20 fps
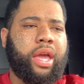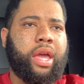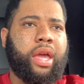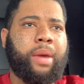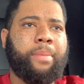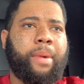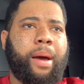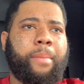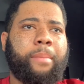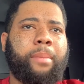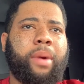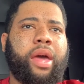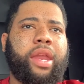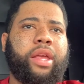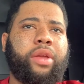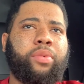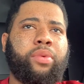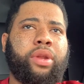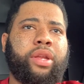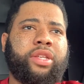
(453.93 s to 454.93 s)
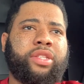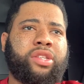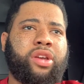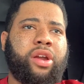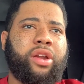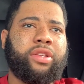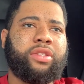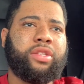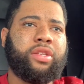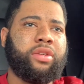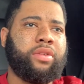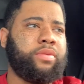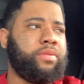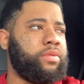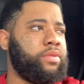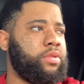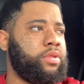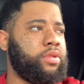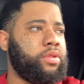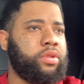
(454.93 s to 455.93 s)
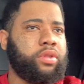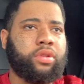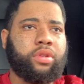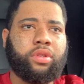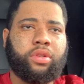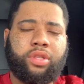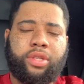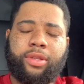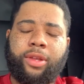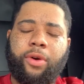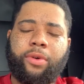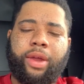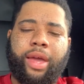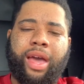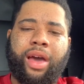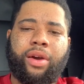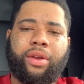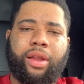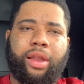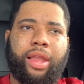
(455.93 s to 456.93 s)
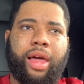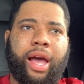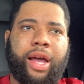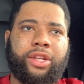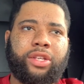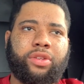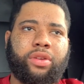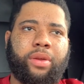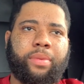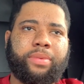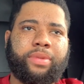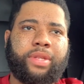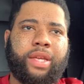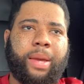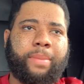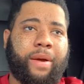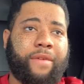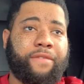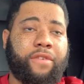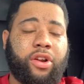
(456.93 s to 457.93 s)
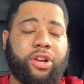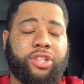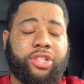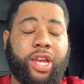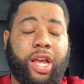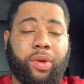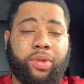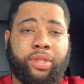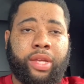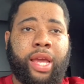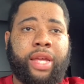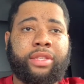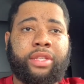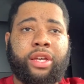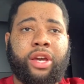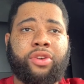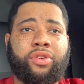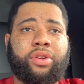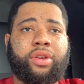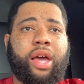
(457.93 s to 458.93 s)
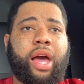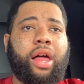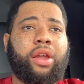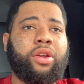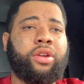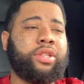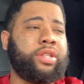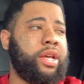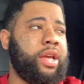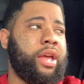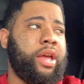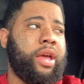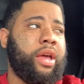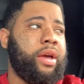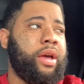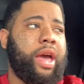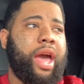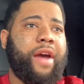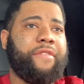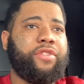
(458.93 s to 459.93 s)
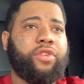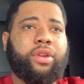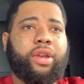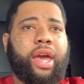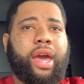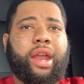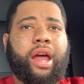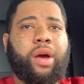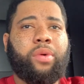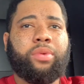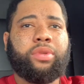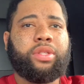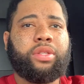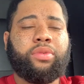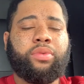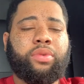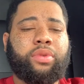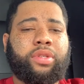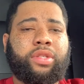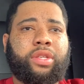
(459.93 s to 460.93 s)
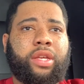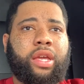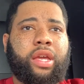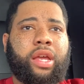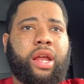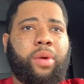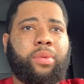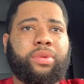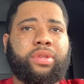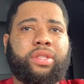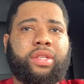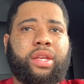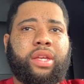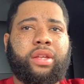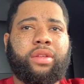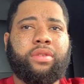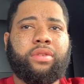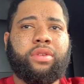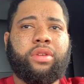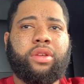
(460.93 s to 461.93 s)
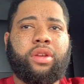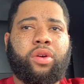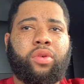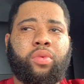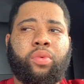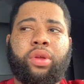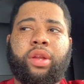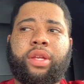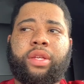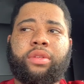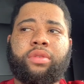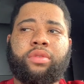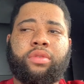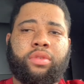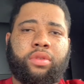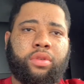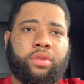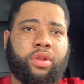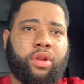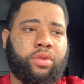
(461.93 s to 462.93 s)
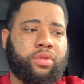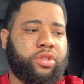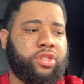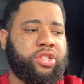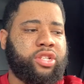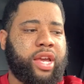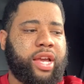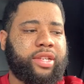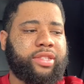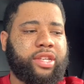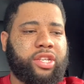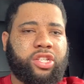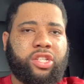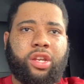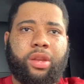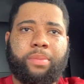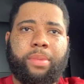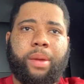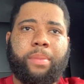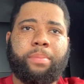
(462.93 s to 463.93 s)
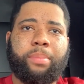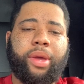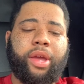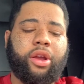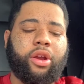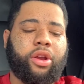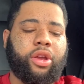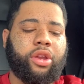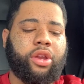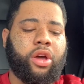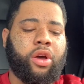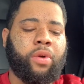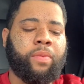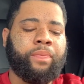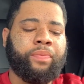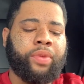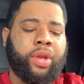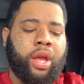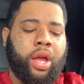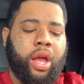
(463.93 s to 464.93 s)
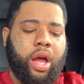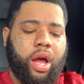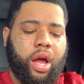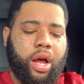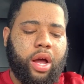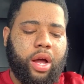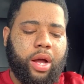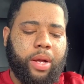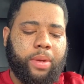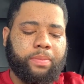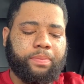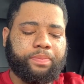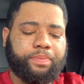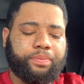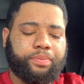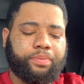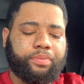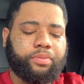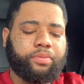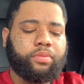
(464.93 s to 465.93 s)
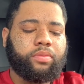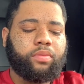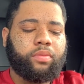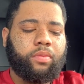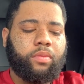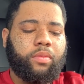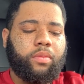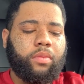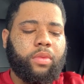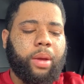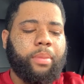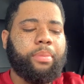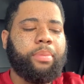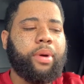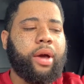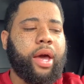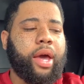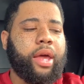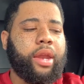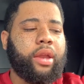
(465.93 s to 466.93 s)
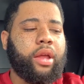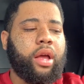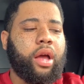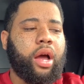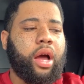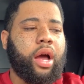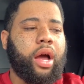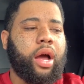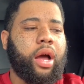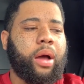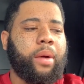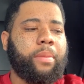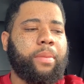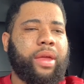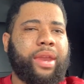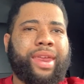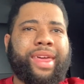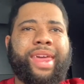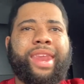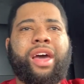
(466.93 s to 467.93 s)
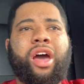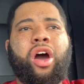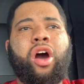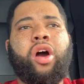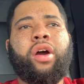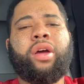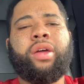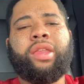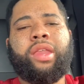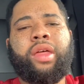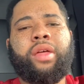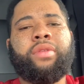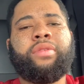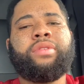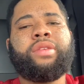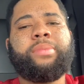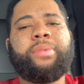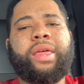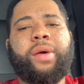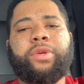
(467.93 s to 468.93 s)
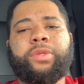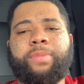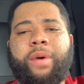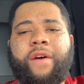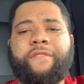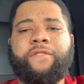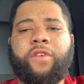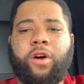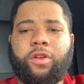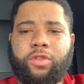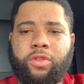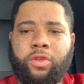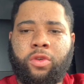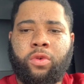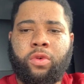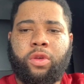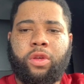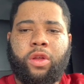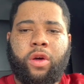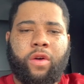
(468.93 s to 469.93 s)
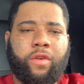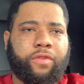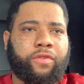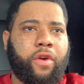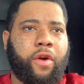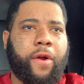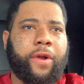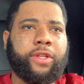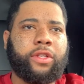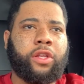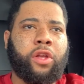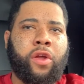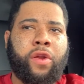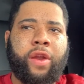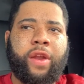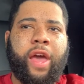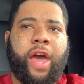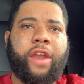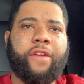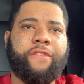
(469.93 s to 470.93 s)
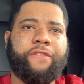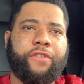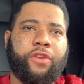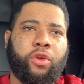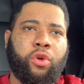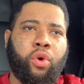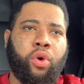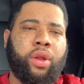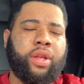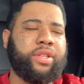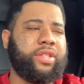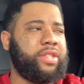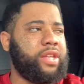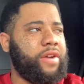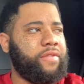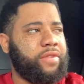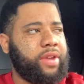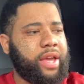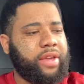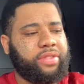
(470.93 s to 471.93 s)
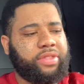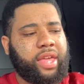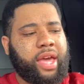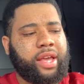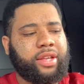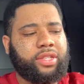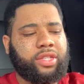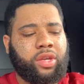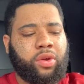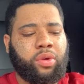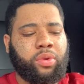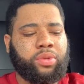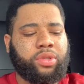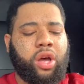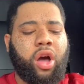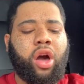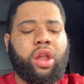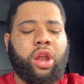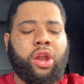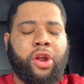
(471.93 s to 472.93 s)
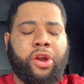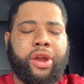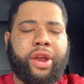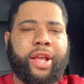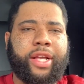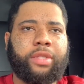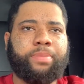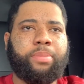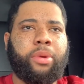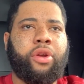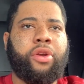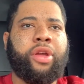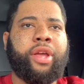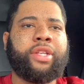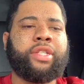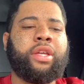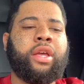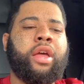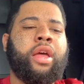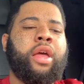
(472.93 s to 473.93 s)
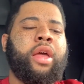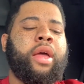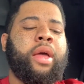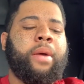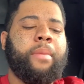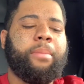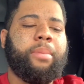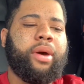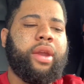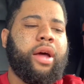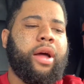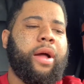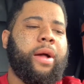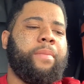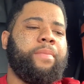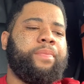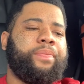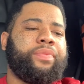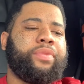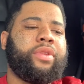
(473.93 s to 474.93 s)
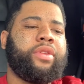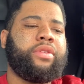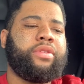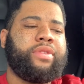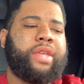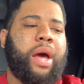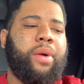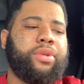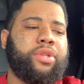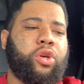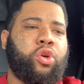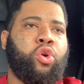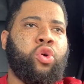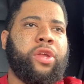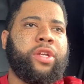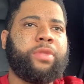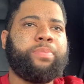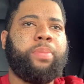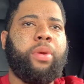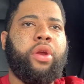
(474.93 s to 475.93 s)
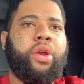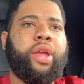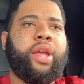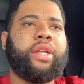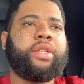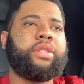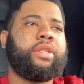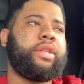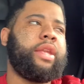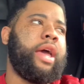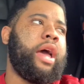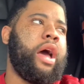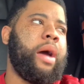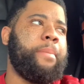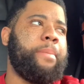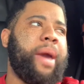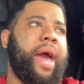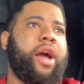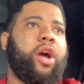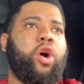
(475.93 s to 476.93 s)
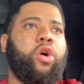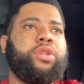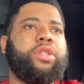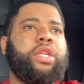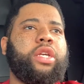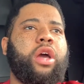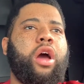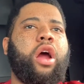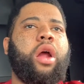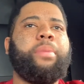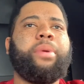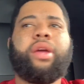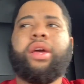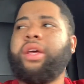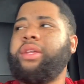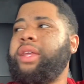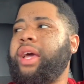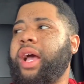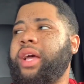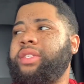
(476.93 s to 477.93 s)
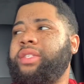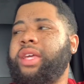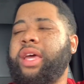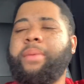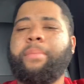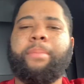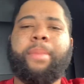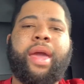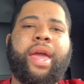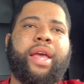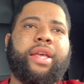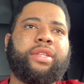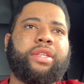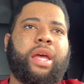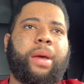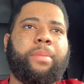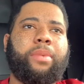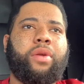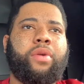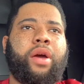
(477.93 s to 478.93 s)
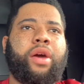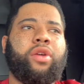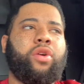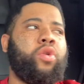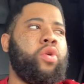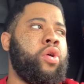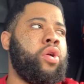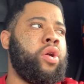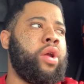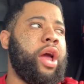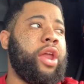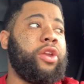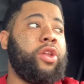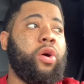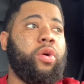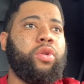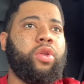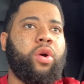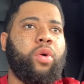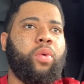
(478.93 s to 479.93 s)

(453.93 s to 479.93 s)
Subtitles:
and my money really started to slow down a lot. You know what I'm saying? My first check was $1,800. After that, I was seeing, you know, really, you know, checks that should have been bigger, you know. And some of that was my fault too, you know, as far as learning how to fuel and stuff like that. So it was all a learning experience. But so that was a cool experience. Now I'm back OTR because, like I said, May is coming around the corner. I don't